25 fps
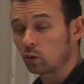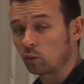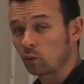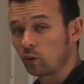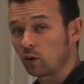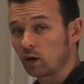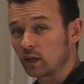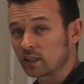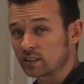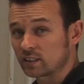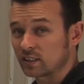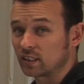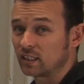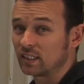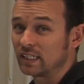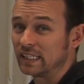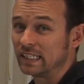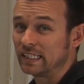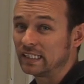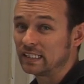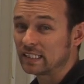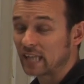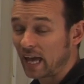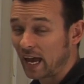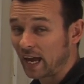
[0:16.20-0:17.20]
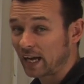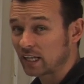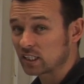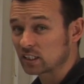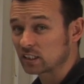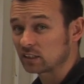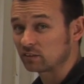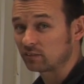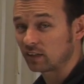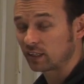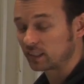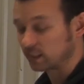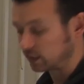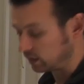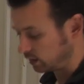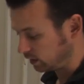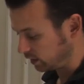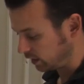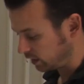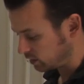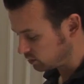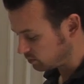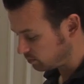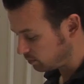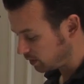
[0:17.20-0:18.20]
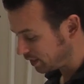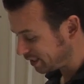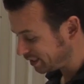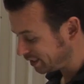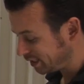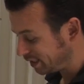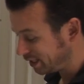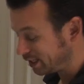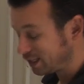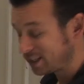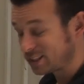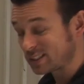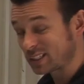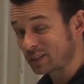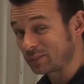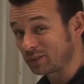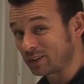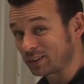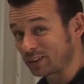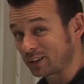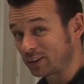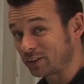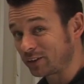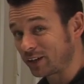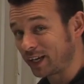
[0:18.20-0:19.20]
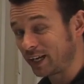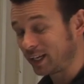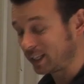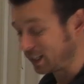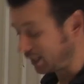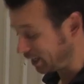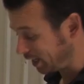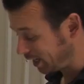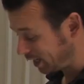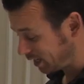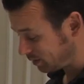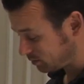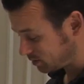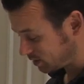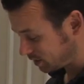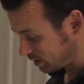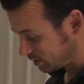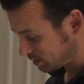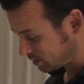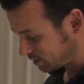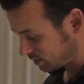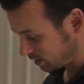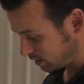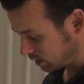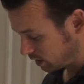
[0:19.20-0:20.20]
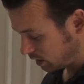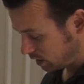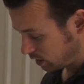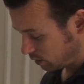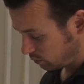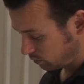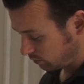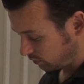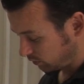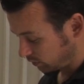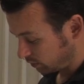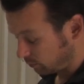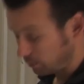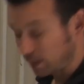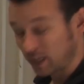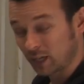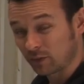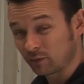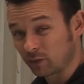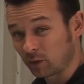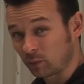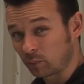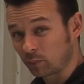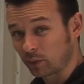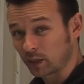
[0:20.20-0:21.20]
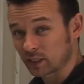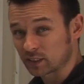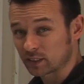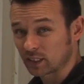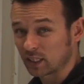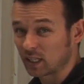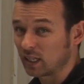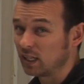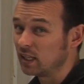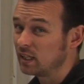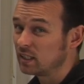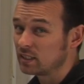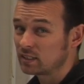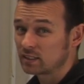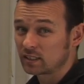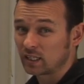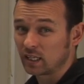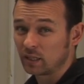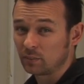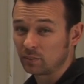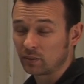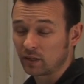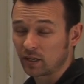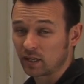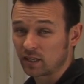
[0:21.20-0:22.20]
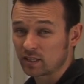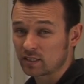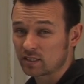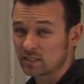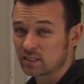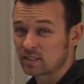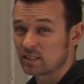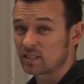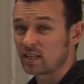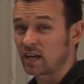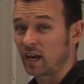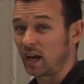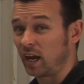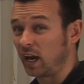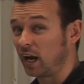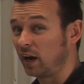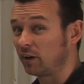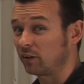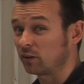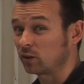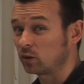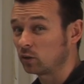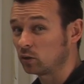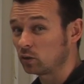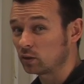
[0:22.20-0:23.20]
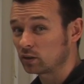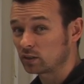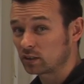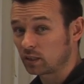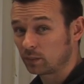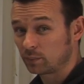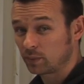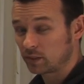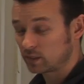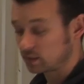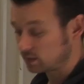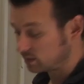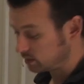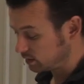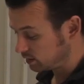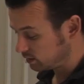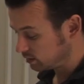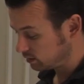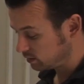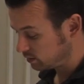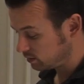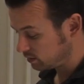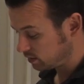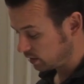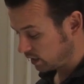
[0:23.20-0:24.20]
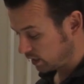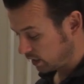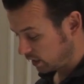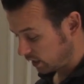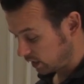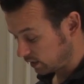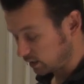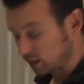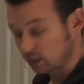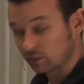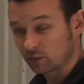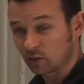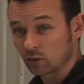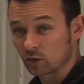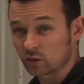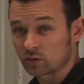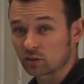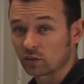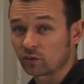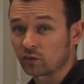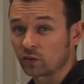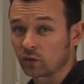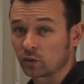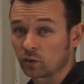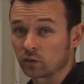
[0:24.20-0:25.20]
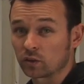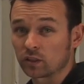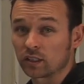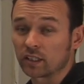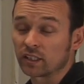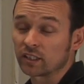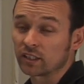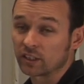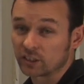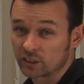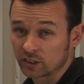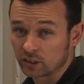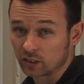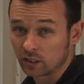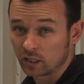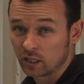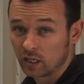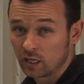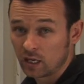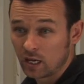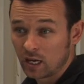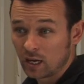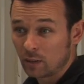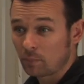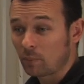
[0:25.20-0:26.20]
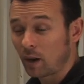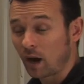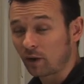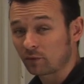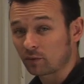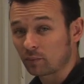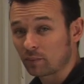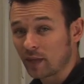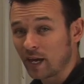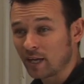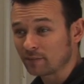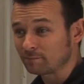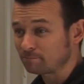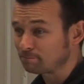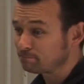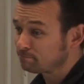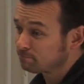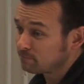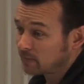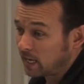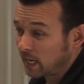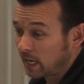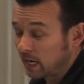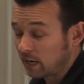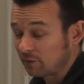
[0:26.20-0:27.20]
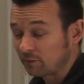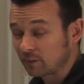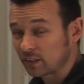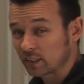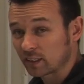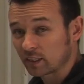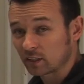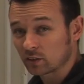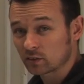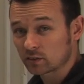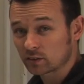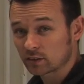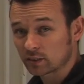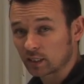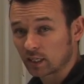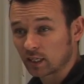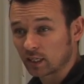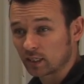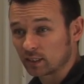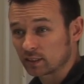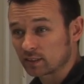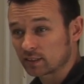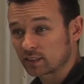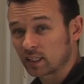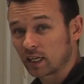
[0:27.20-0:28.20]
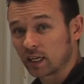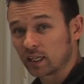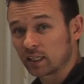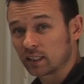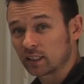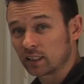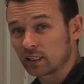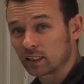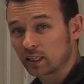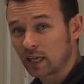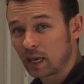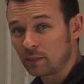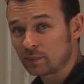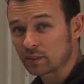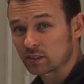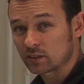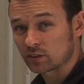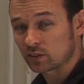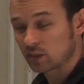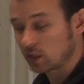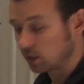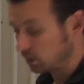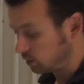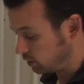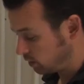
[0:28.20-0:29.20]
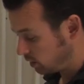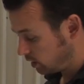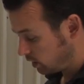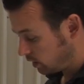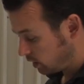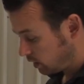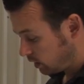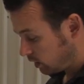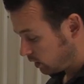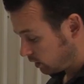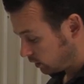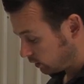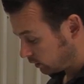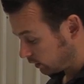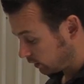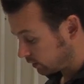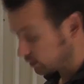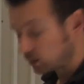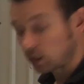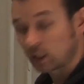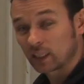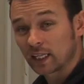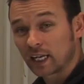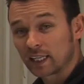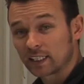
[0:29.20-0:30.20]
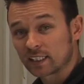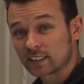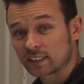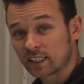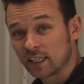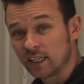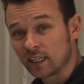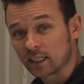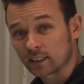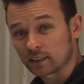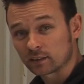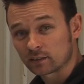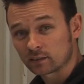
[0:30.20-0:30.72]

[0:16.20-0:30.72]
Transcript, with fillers: the wires that need to actually run into the engine bay. So we've got the crank and cam sensor, we've got the manifold pressure, TPS, air and coolant temperature sensors, and then of course the fuel and the ignition. Apart from that, everything else uh, is staying in the cabin. So let's go lay this out.